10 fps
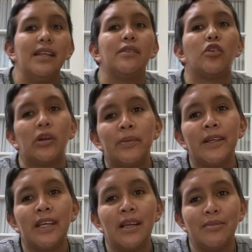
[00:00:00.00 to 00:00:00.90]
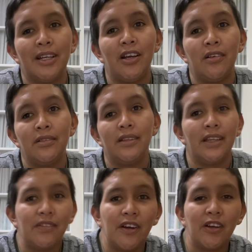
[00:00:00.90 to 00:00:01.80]
Corporate came down, they
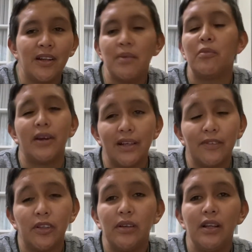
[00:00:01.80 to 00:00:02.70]
fired him, whatever.